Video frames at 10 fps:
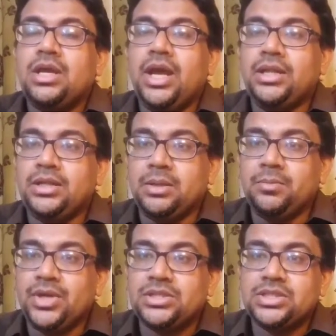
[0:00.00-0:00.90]
and the
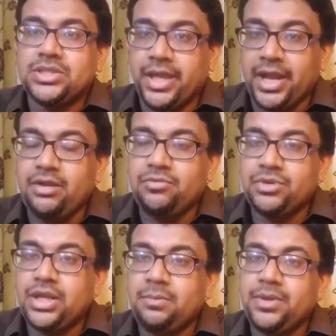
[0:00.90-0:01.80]
temperature is held for
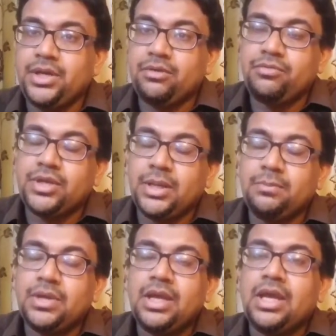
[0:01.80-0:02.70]
that period of
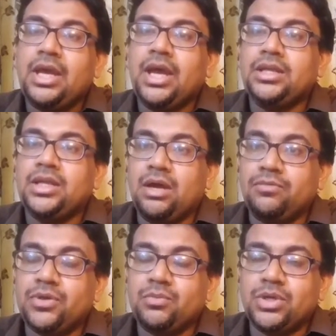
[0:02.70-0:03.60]
time and then
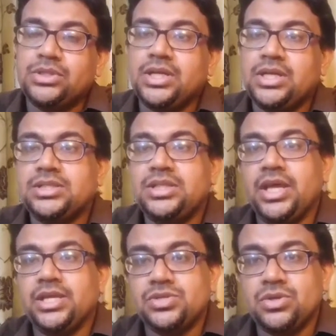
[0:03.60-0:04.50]
afterwards there is an
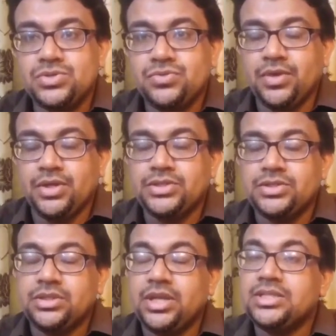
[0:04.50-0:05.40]
exhaust
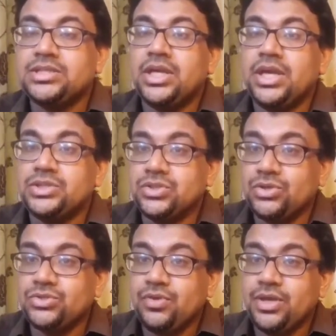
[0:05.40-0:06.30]
phase there is an
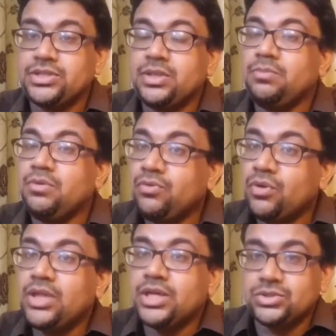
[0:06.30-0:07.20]
exhaust phase and
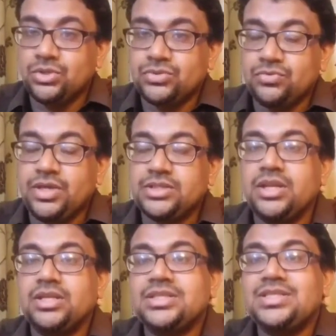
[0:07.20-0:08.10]
before the exhaust phase
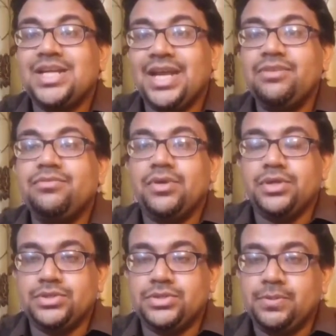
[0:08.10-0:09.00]
there is a drying
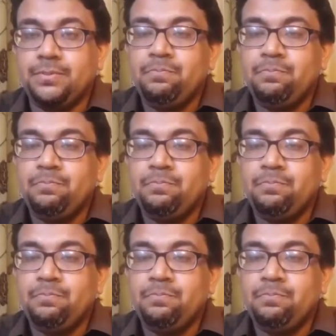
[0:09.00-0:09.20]
phase